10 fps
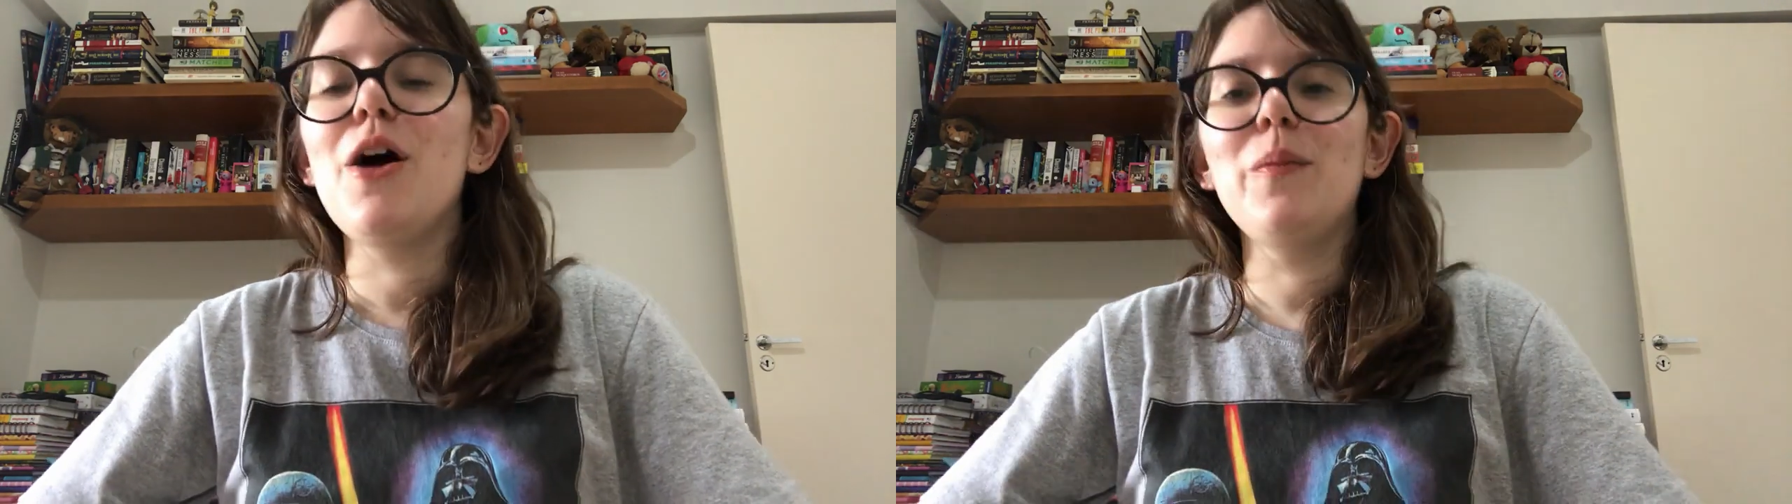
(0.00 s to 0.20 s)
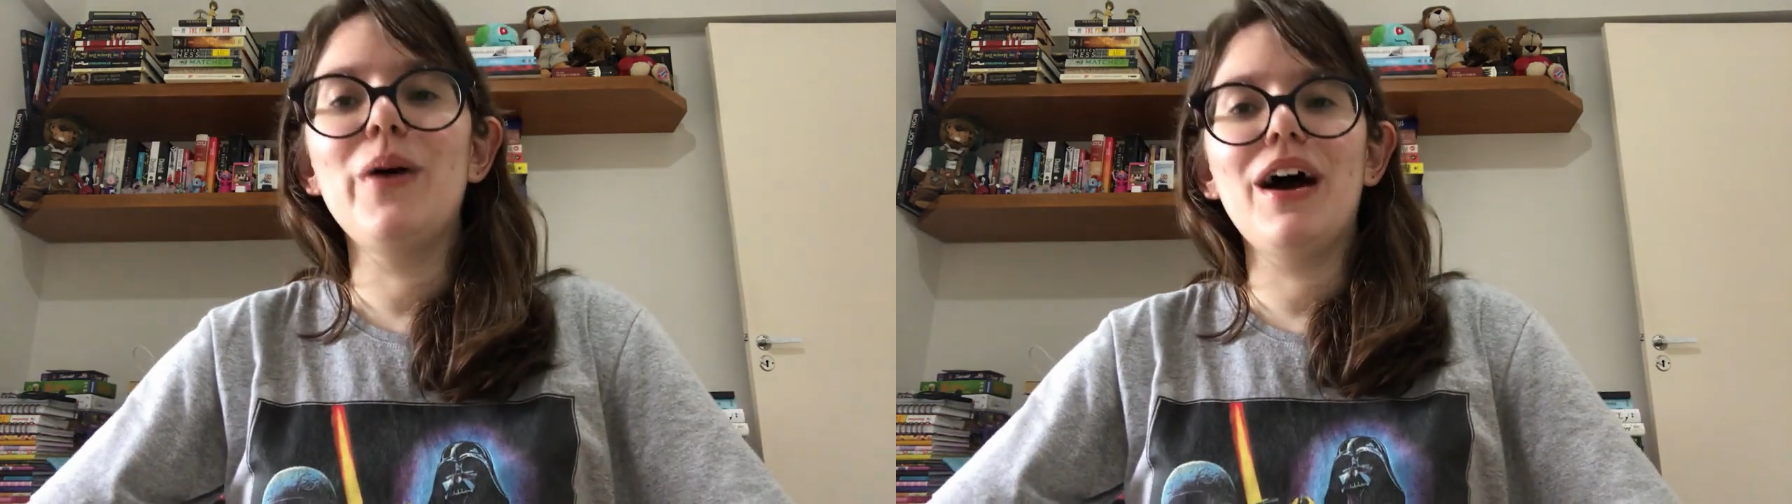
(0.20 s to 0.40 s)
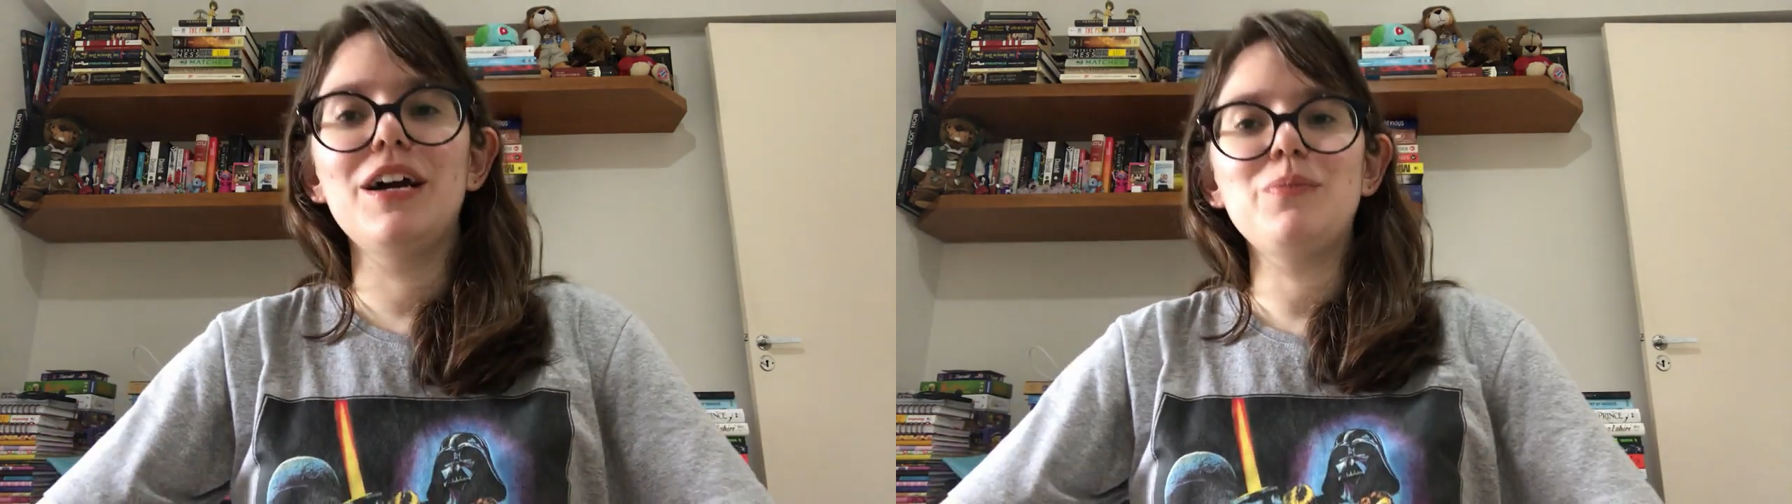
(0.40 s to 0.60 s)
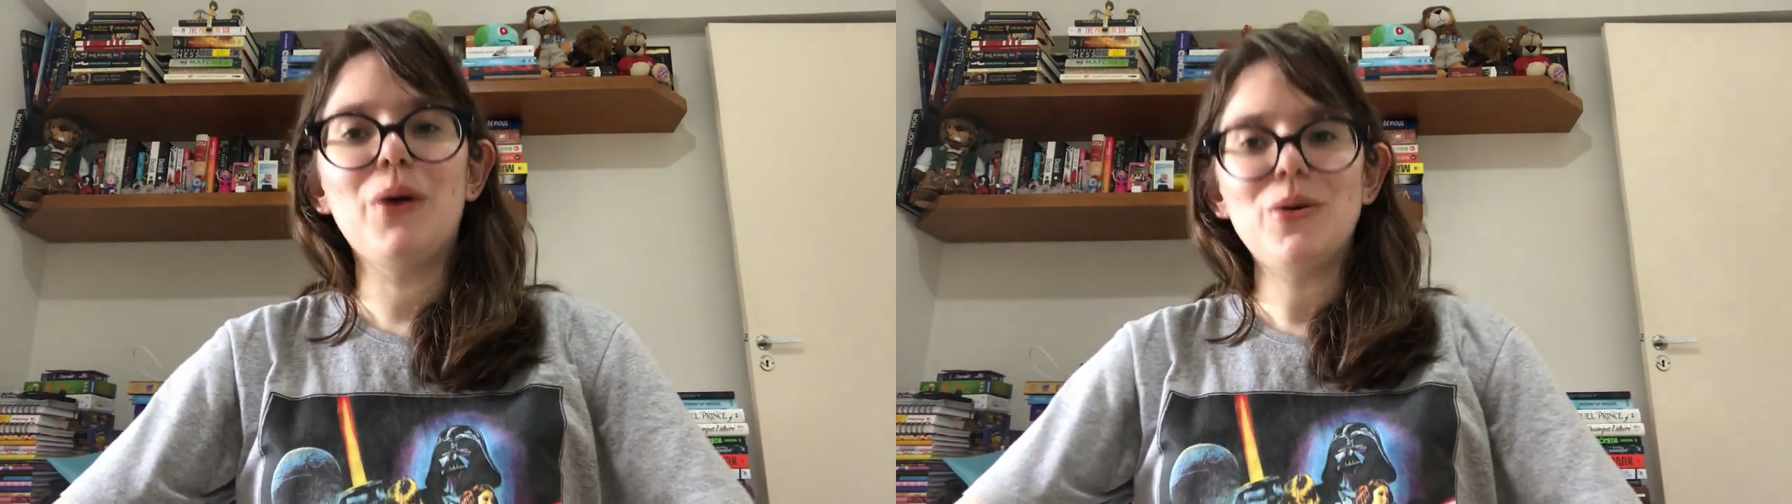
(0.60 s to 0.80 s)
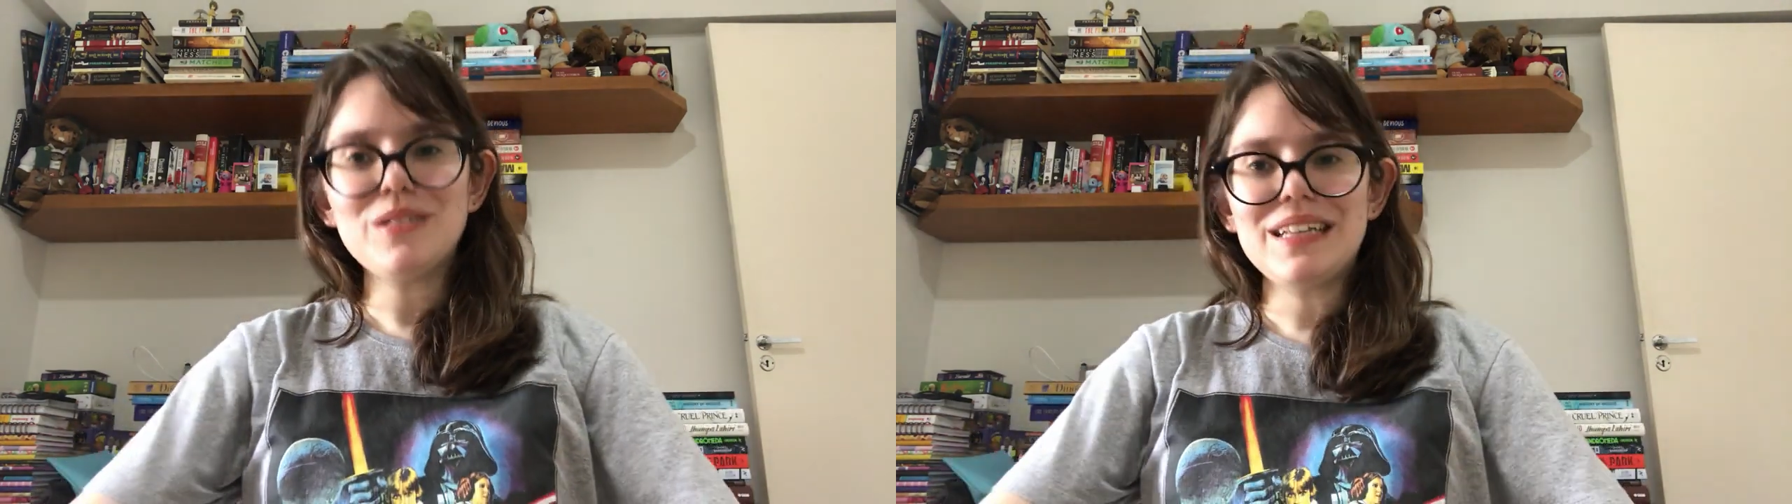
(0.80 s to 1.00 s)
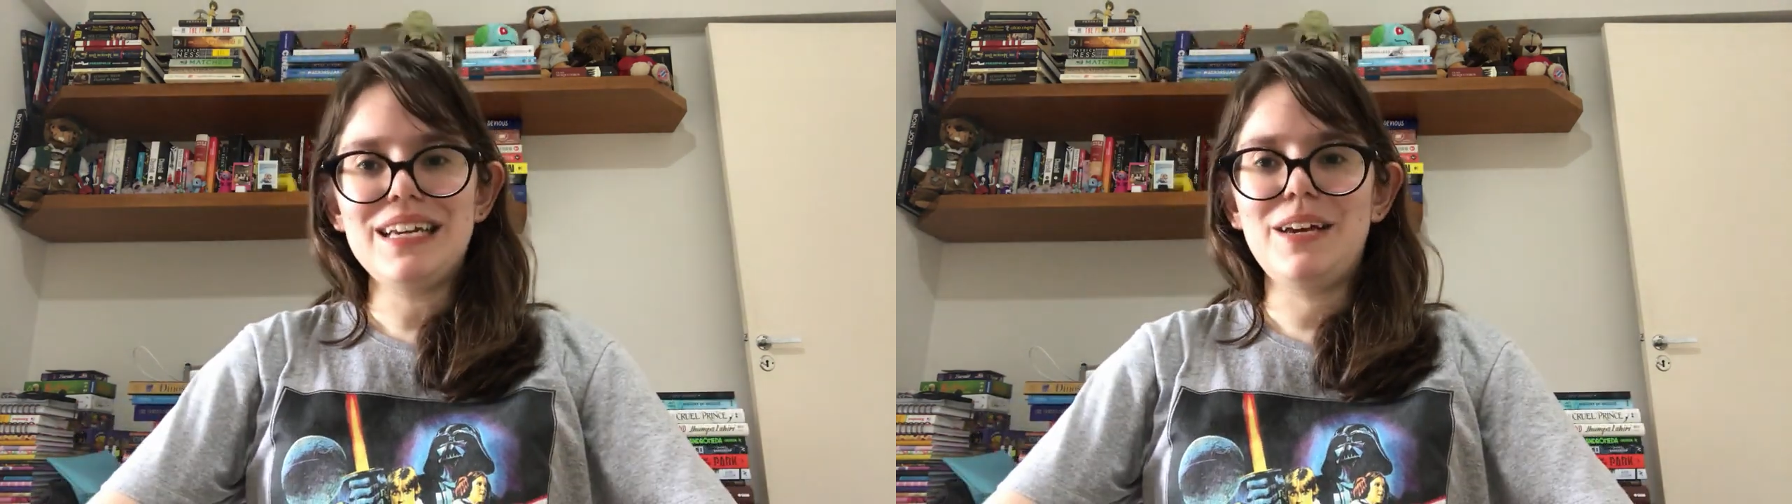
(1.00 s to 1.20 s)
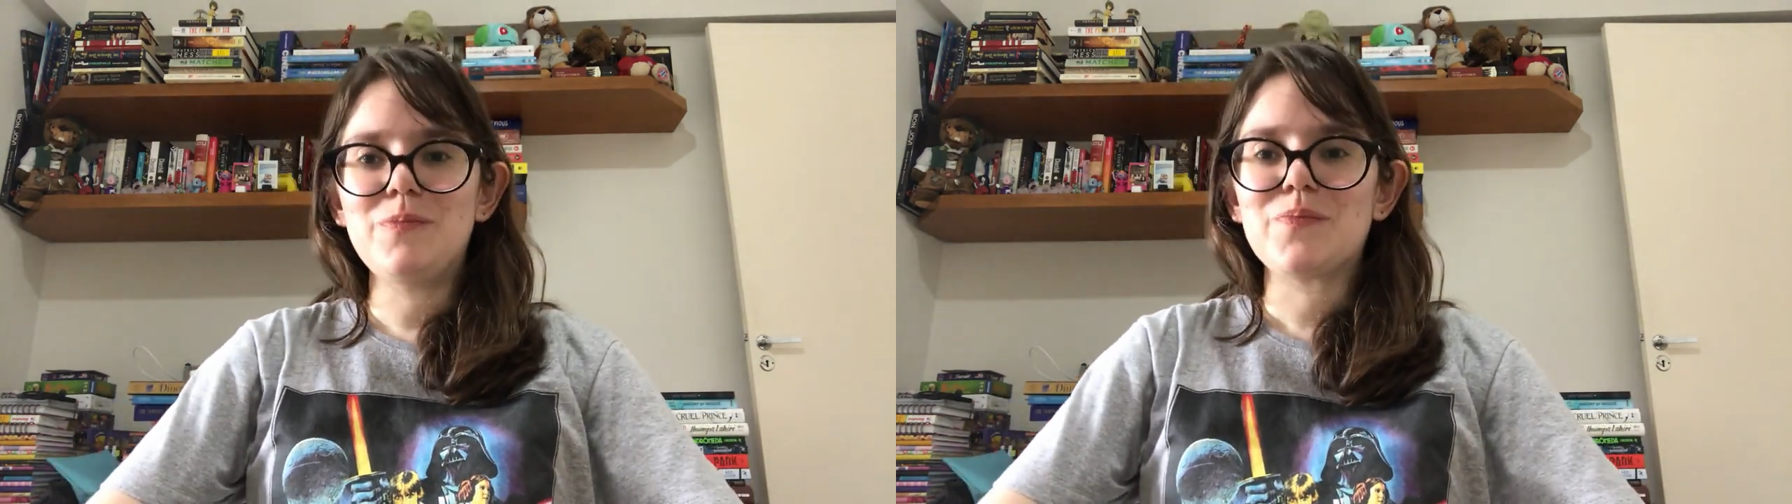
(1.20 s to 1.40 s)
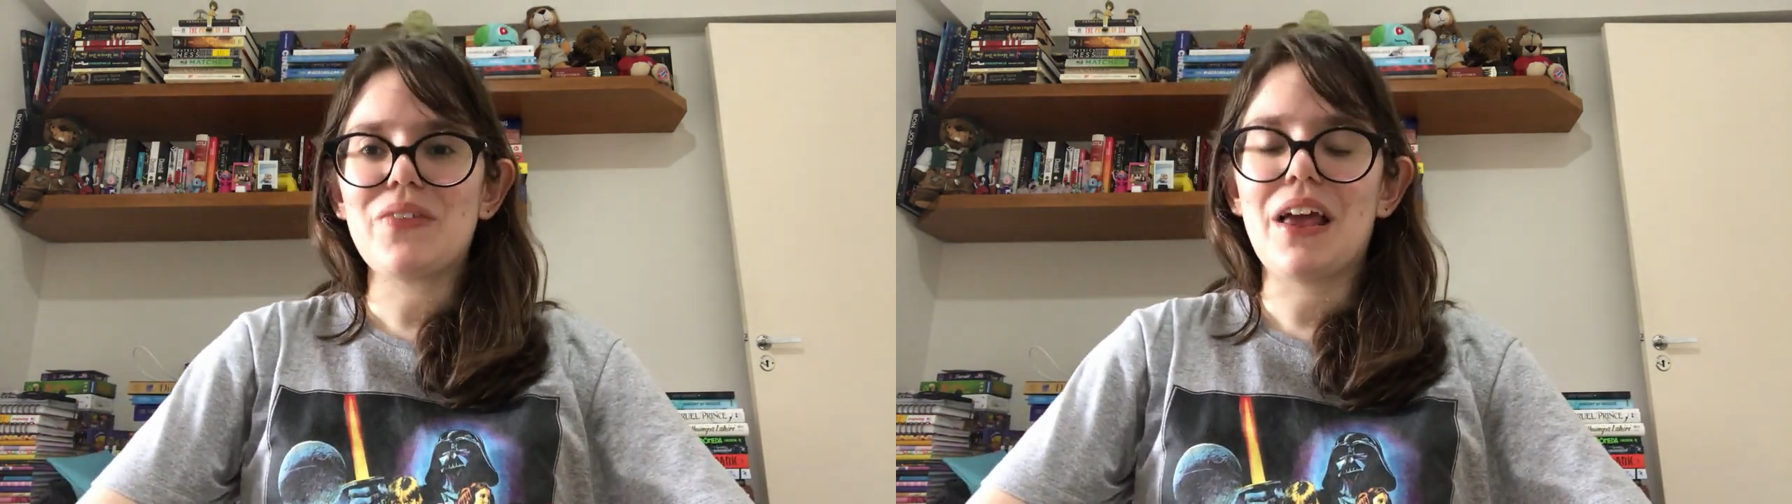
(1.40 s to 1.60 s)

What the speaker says: But mostly,